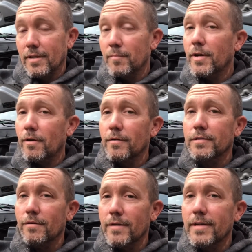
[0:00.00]
my car is
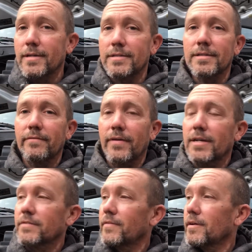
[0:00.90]
already decently
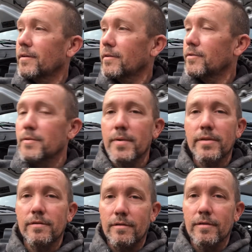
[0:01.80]
fast. If I do the
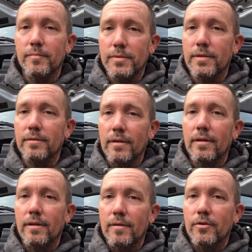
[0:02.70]
methanol, it'll be
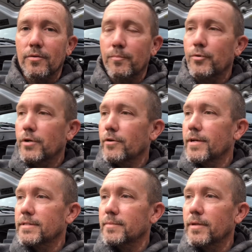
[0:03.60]
pretty
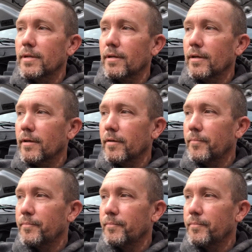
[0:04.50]
crazy, but, uh,